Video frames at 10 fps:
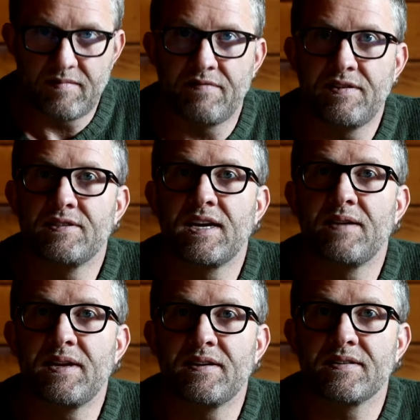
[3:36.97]
a few
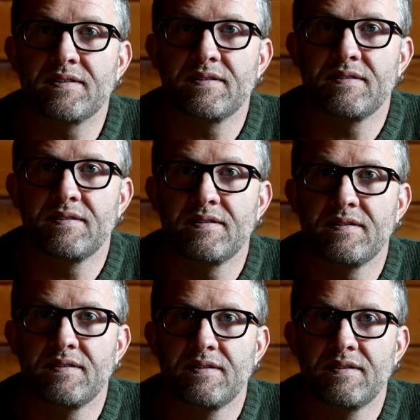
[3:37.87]
centimeters
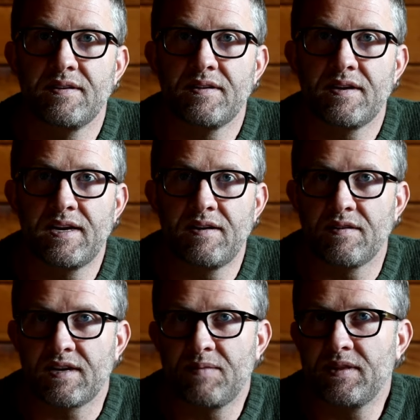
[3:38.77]
or
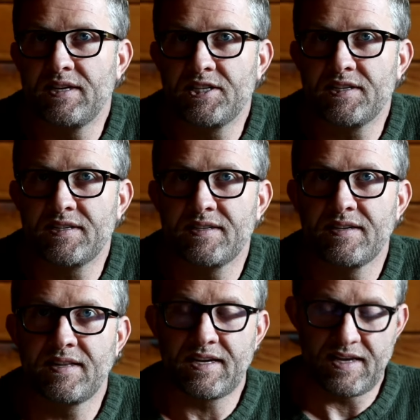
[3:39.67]
a couple inches.
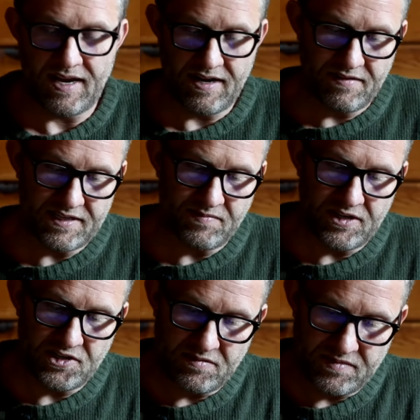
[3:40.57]
Like, any of these
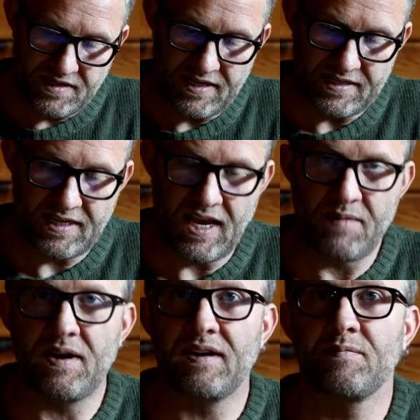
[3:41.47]
mushrooms can
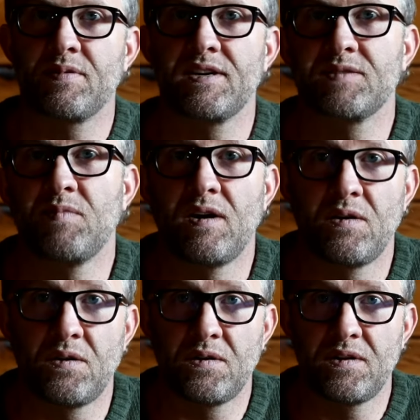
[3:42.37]
escape out a pretty small
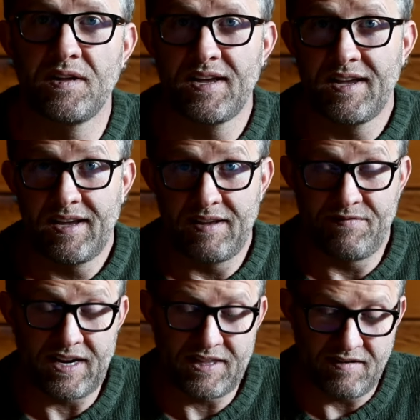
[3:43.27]
hole. In
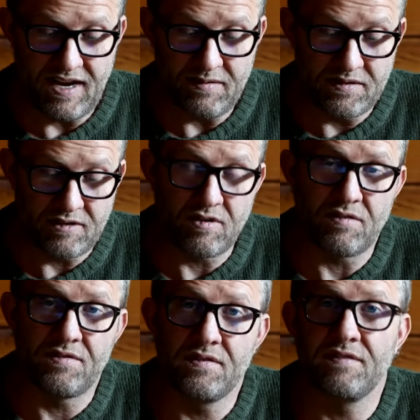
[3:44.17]
fact, they're able to grow
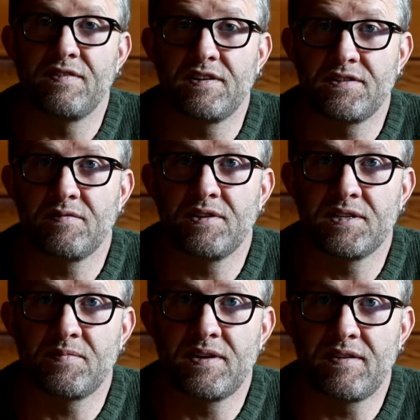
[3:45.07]
through the filter, which is
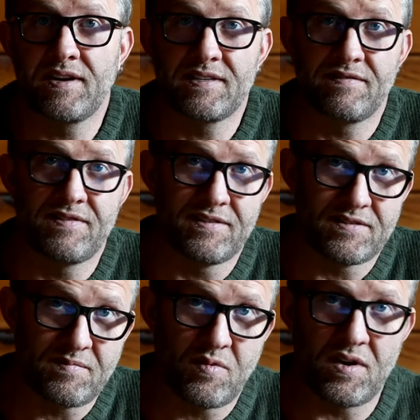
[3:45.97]
pretty crazy. The filters
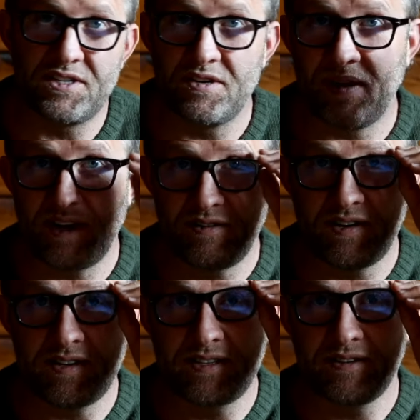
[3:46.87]
are 0.2
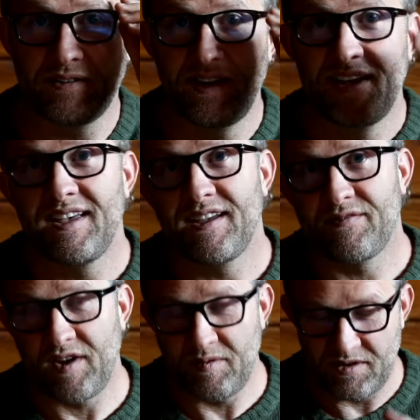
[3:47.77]
micron. So if
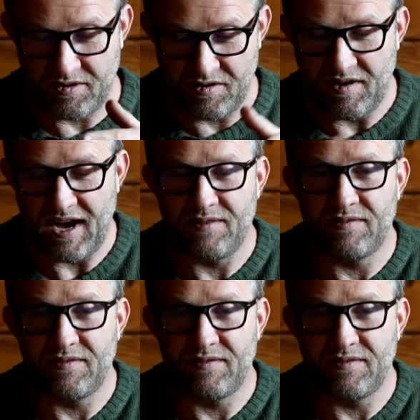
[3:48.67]
they're able to grow out